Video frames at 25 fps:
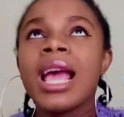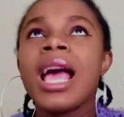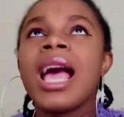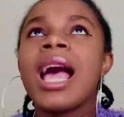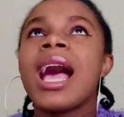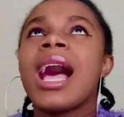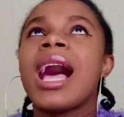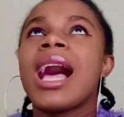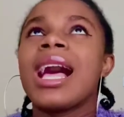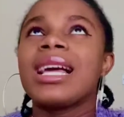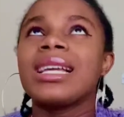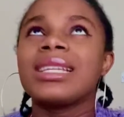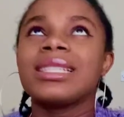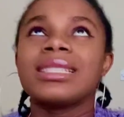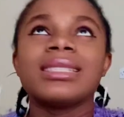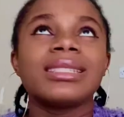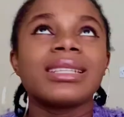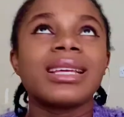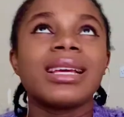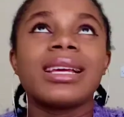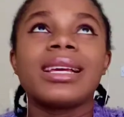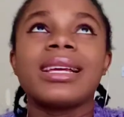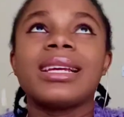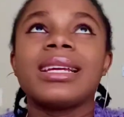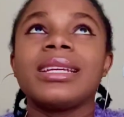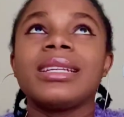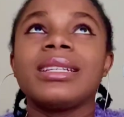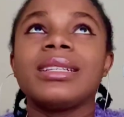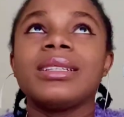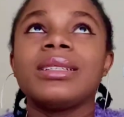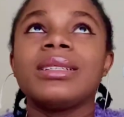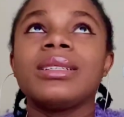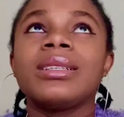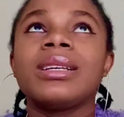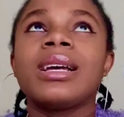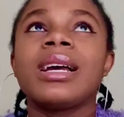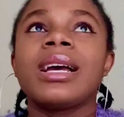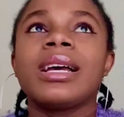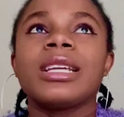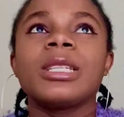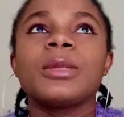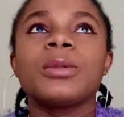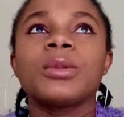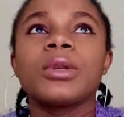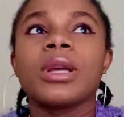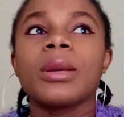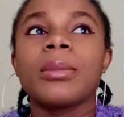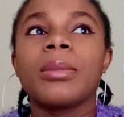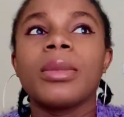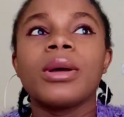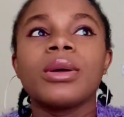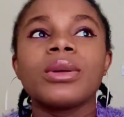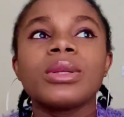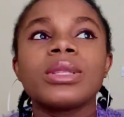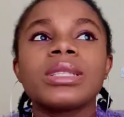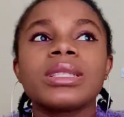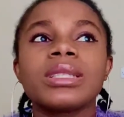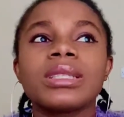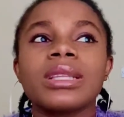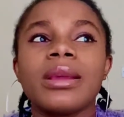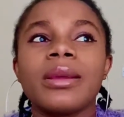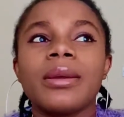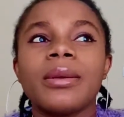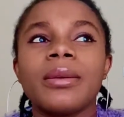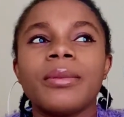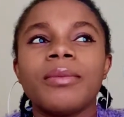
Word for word: and i i spoke about um,